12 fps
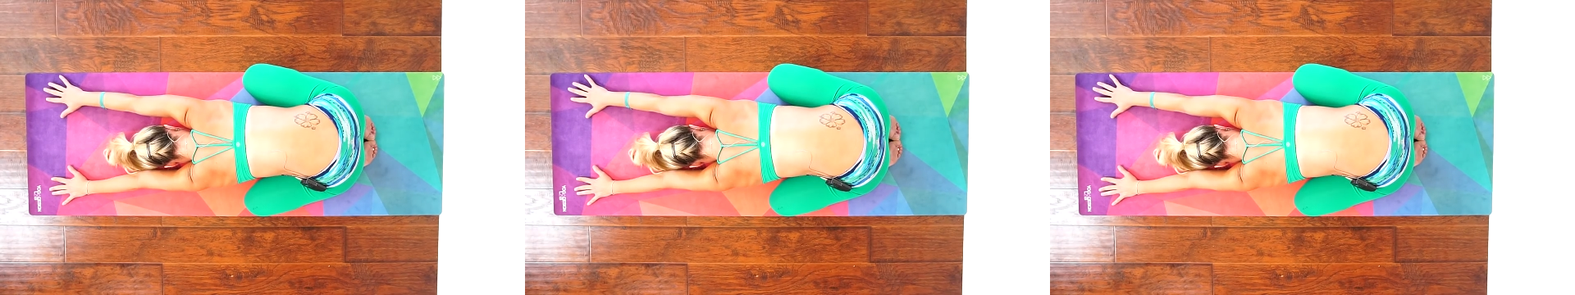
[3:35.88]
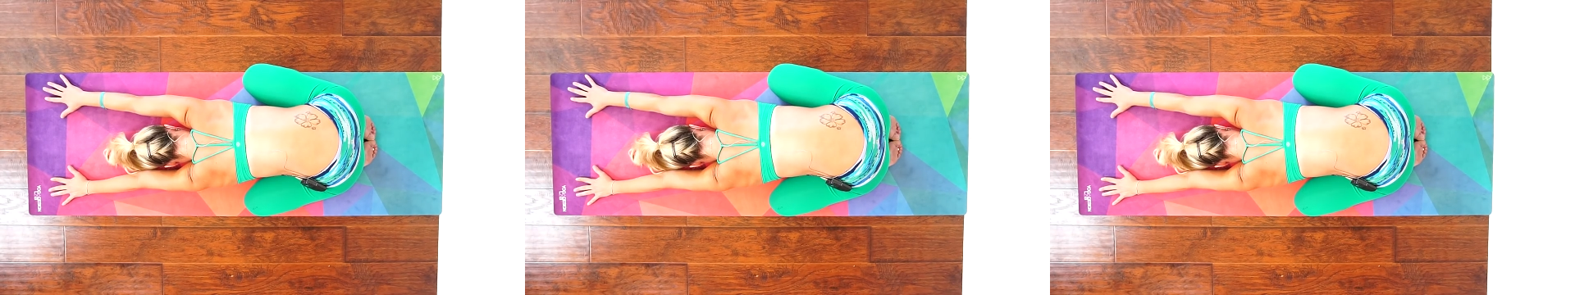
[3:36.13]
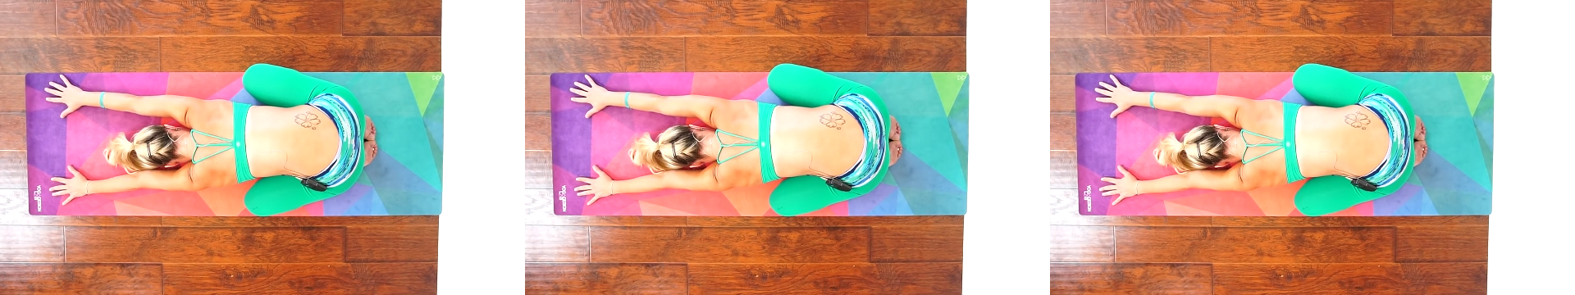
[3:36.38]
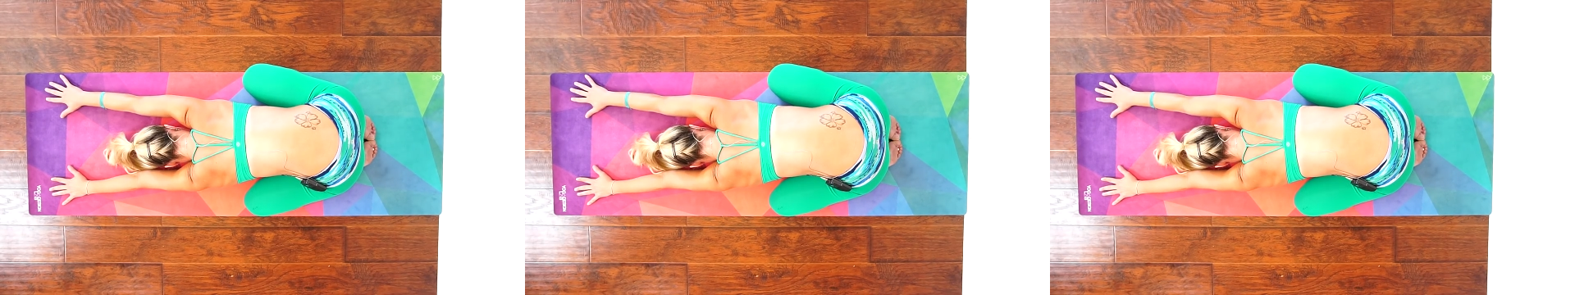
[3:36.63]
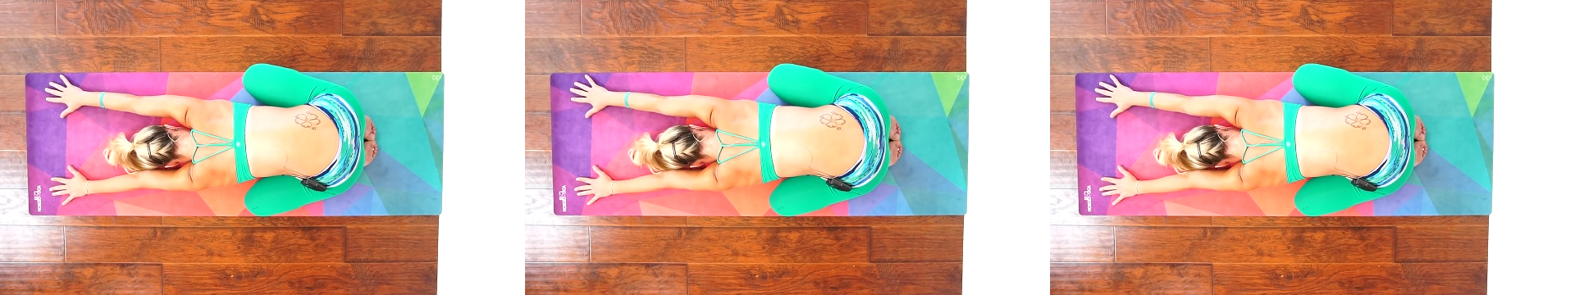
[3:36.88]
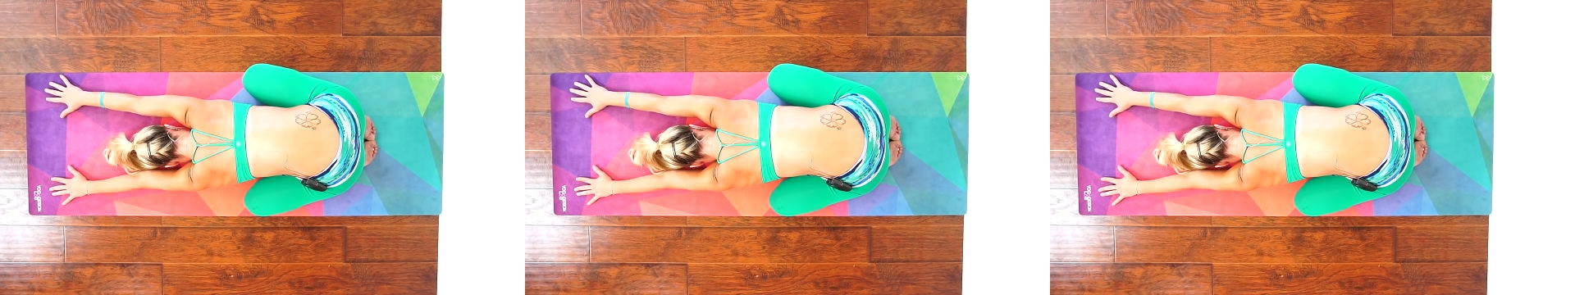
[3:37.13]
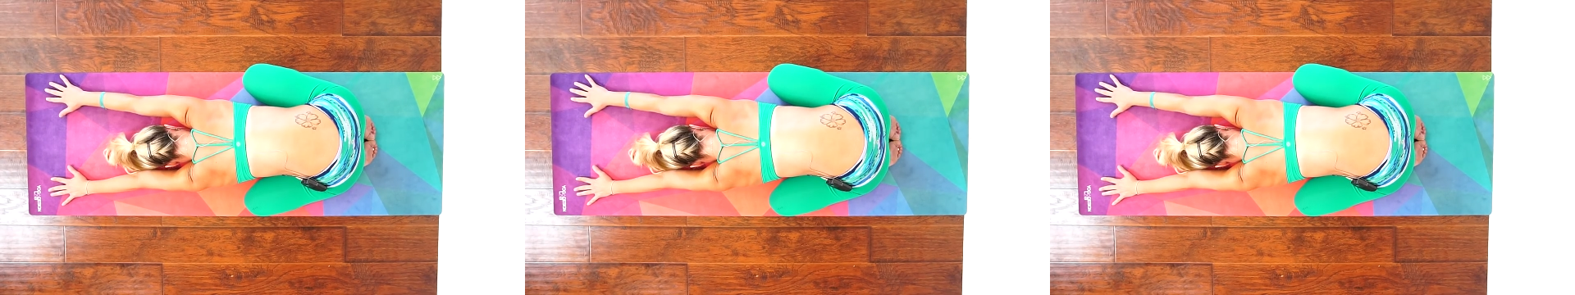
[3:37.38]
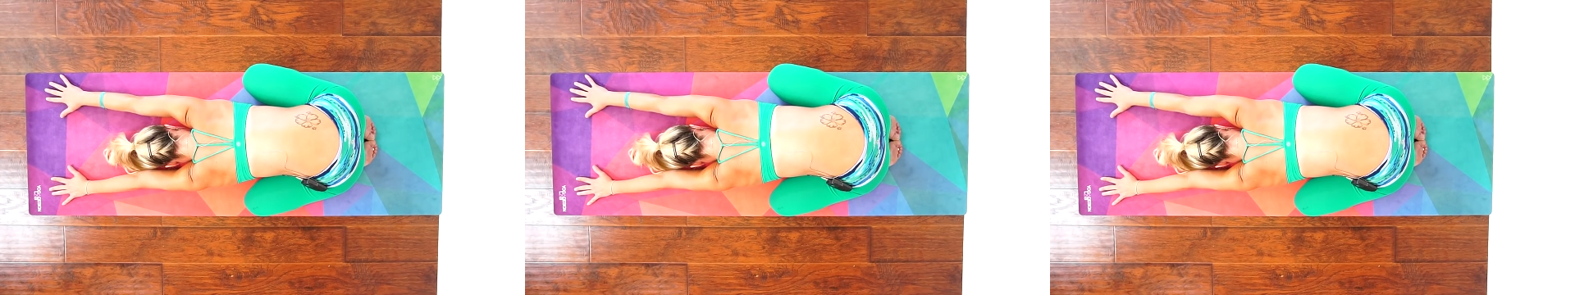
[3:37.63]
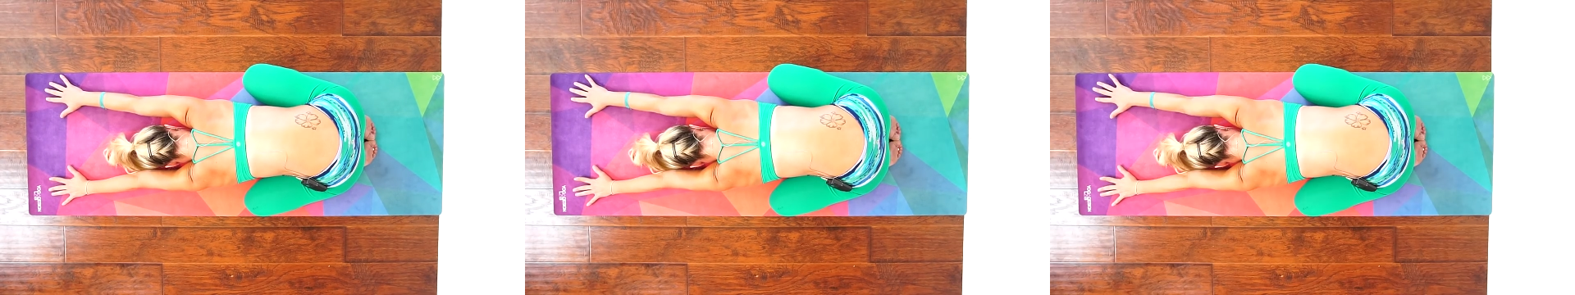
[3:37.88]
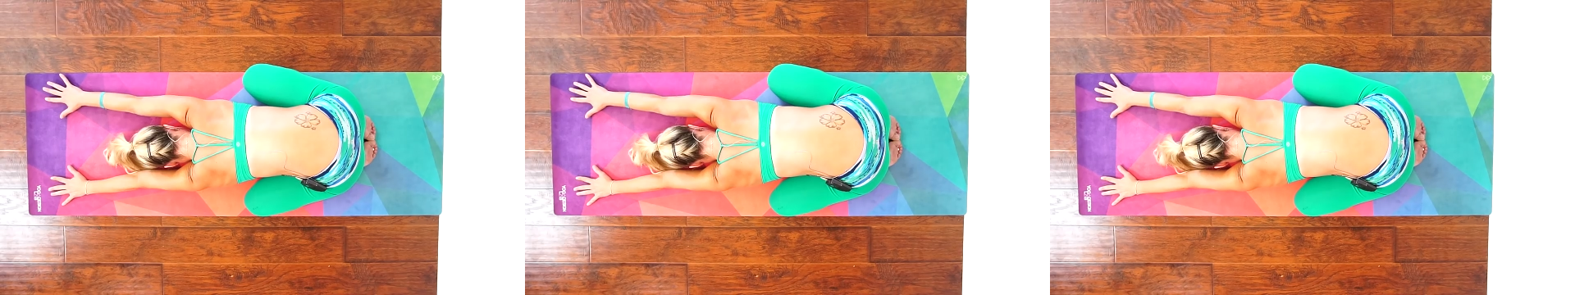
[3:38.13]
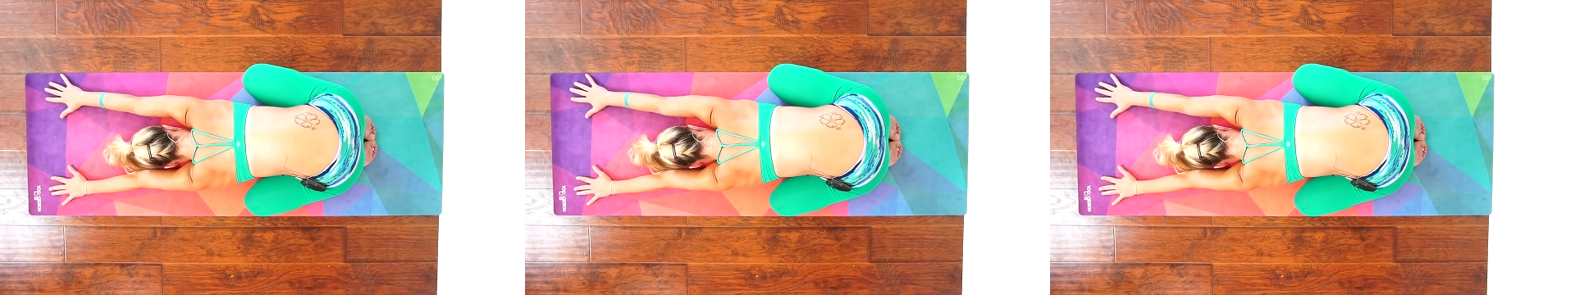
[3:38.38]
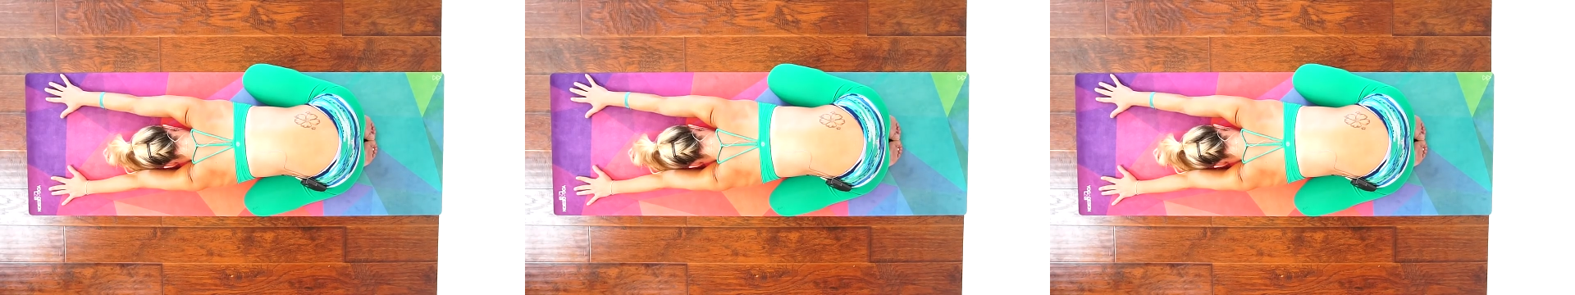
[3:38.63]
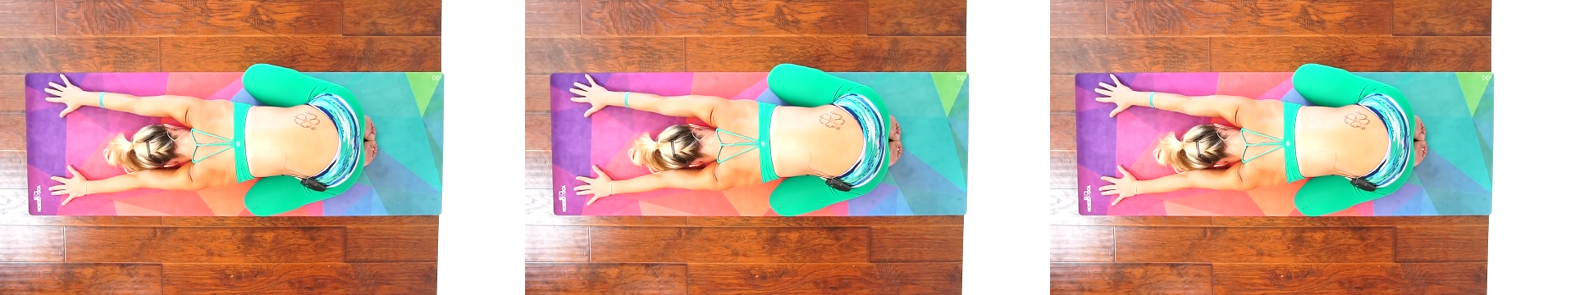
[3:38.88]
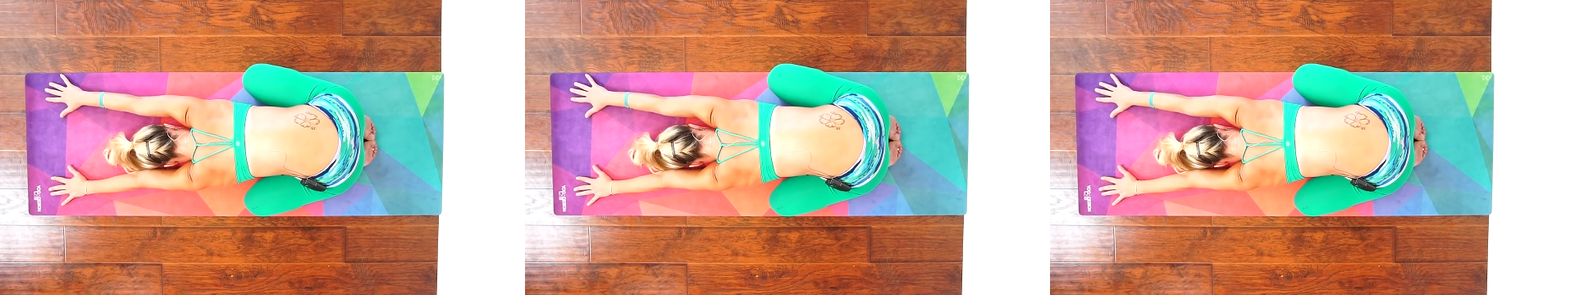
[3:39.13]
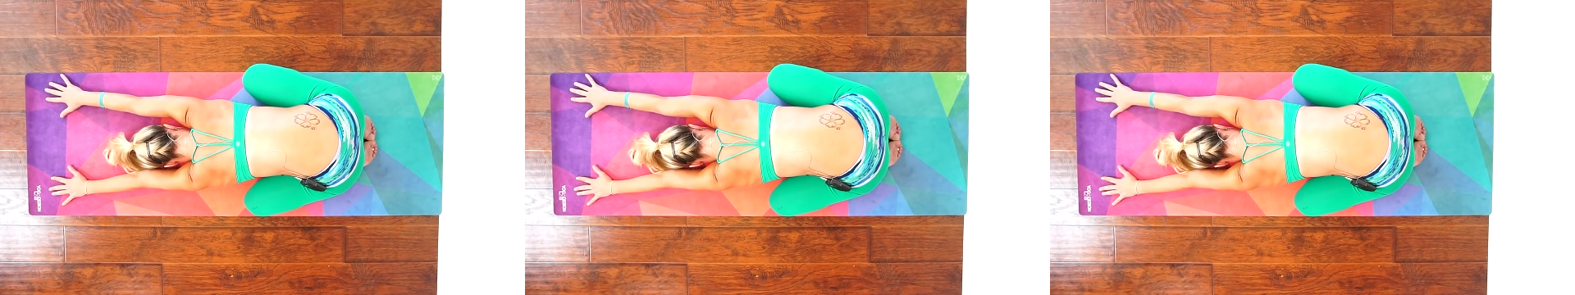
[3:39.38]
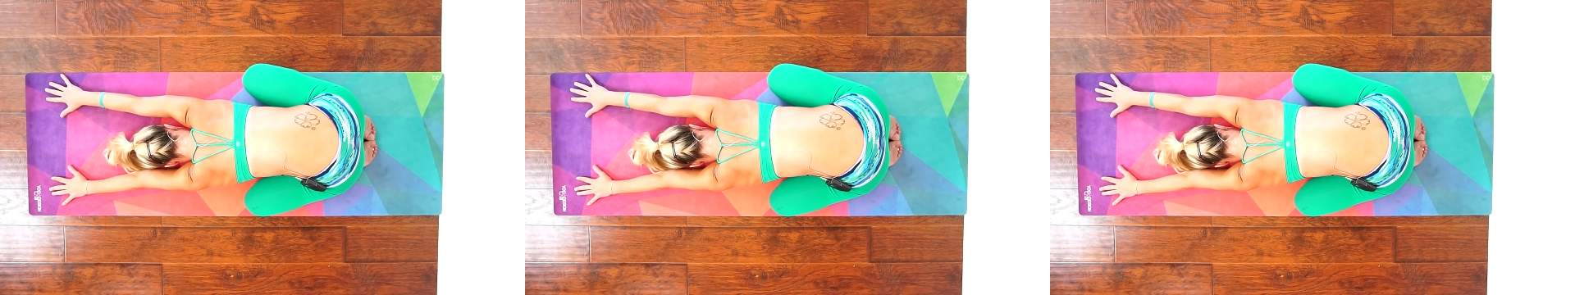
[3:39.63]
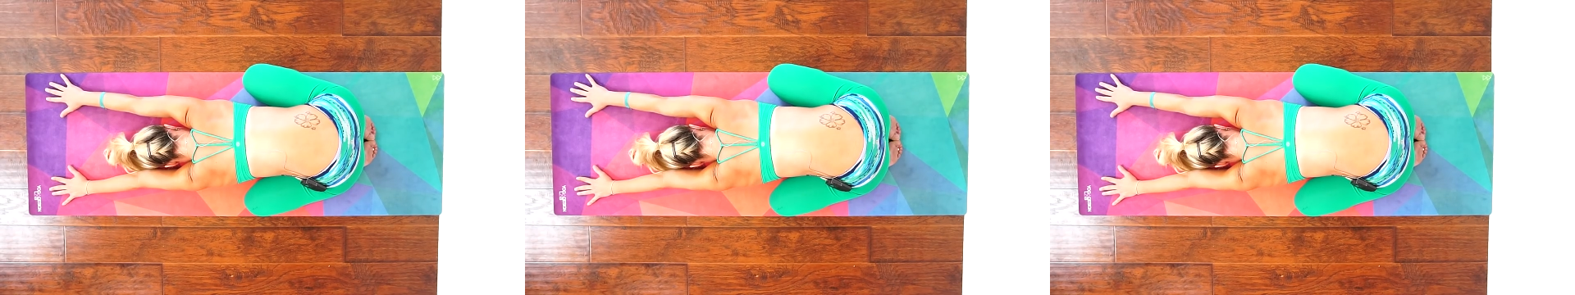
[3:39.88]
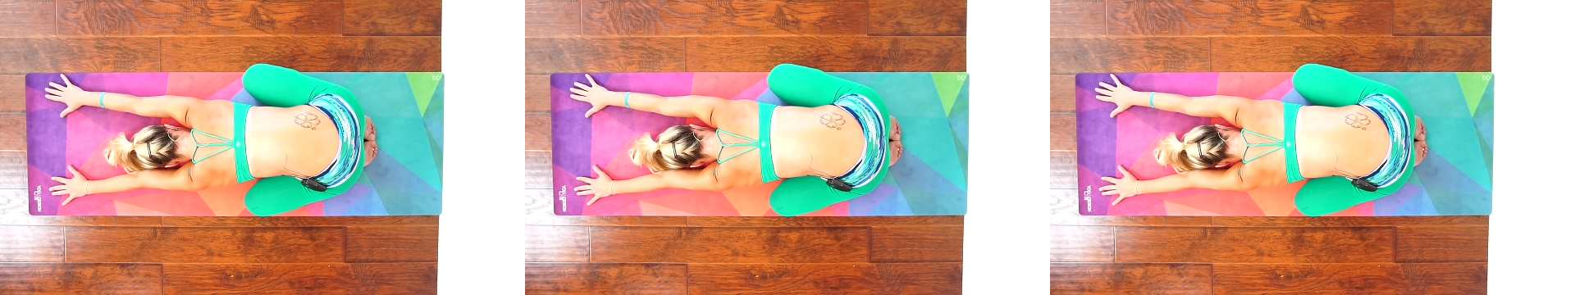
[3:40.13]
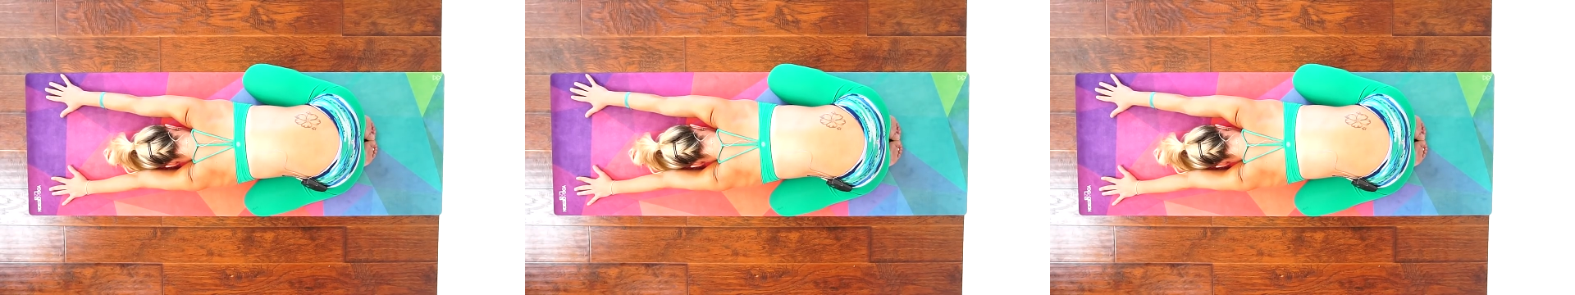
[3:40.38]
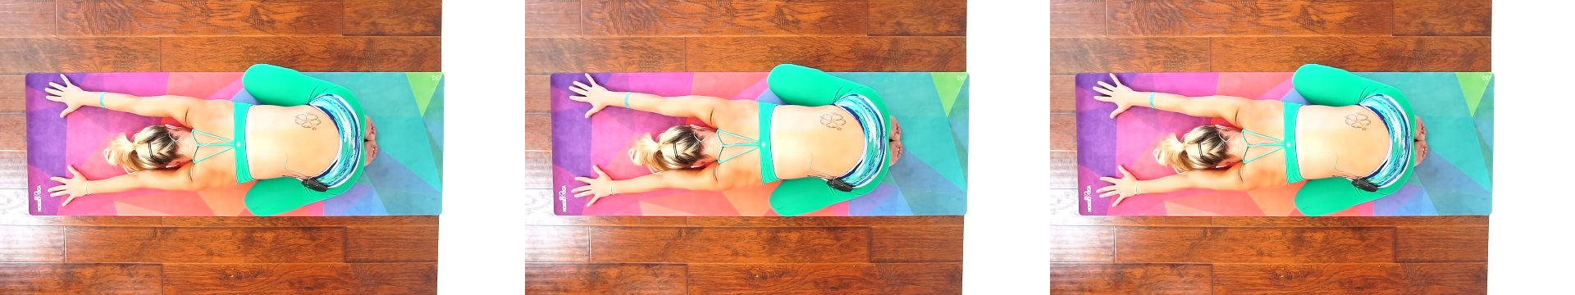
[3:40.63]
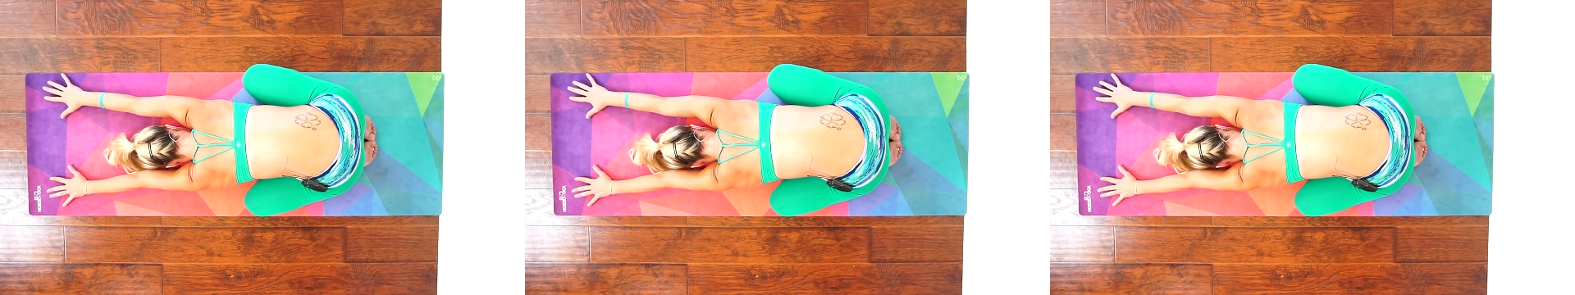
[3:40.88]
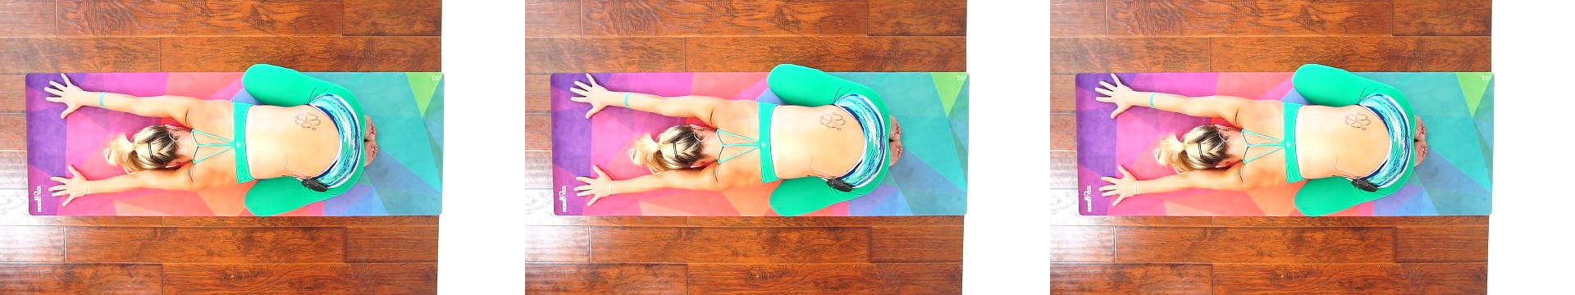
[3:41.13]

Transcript: [unreadable: no face in view]